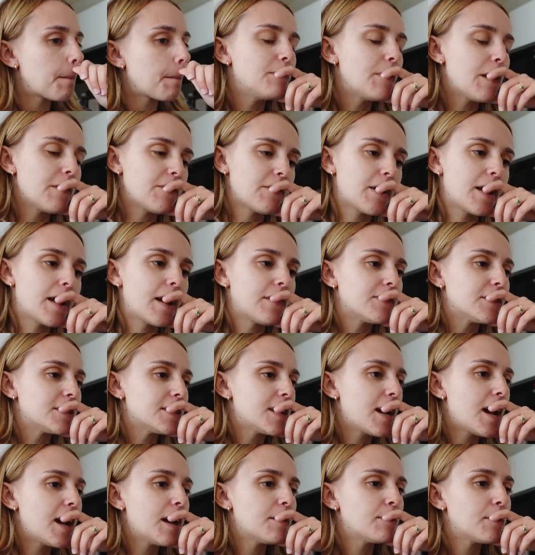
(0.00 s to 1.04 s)
If I have the
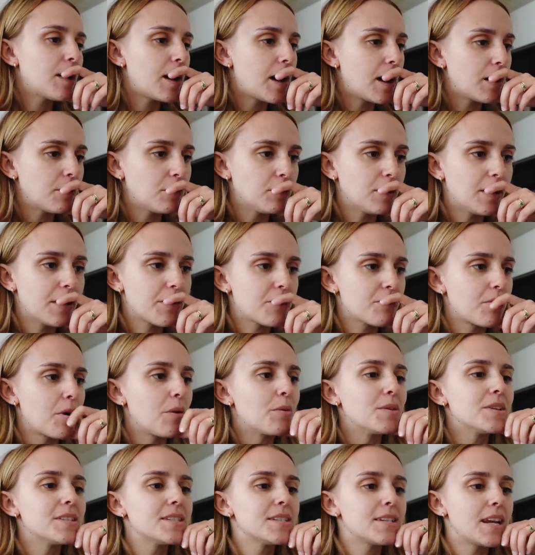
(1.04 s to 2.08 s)
time, I will throw
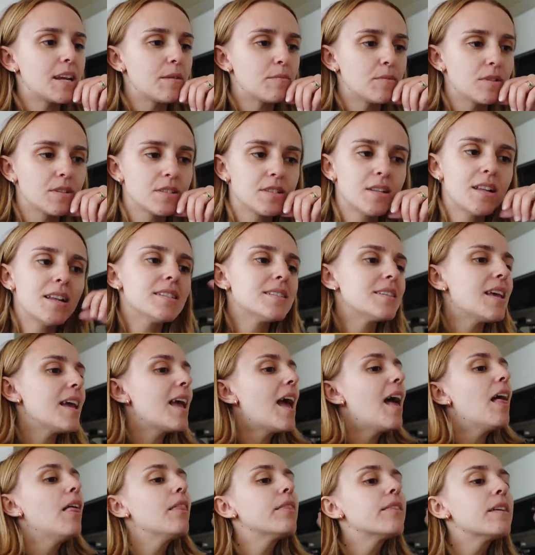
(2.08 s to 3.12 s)
in a statement. So let's say
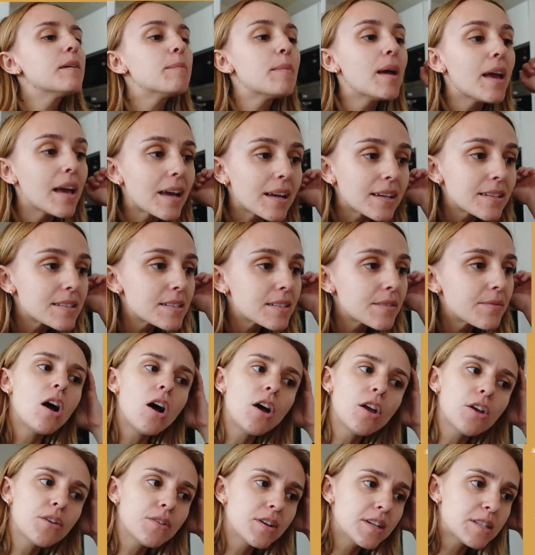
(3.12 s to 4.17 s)
healthy mix.
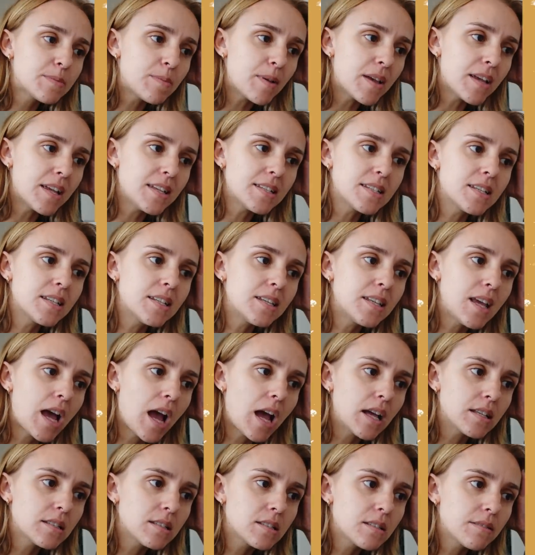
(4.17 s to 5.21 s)
Are your ears pierced?
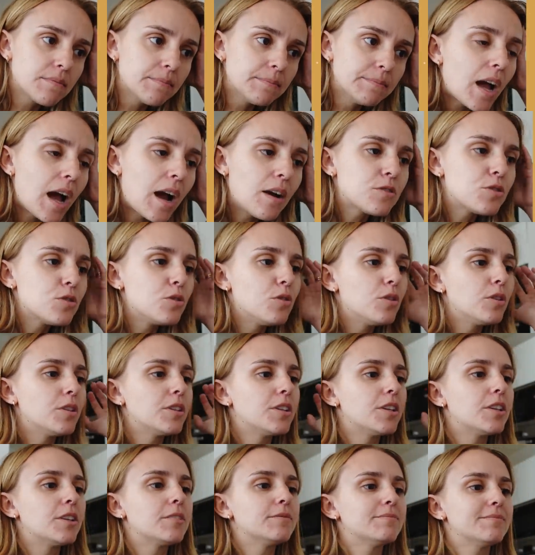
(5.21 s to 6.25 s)
Yes. How tall are
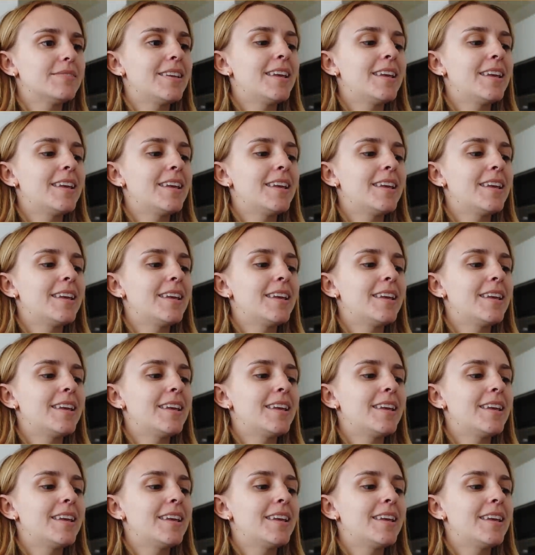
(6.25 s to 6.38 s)
you?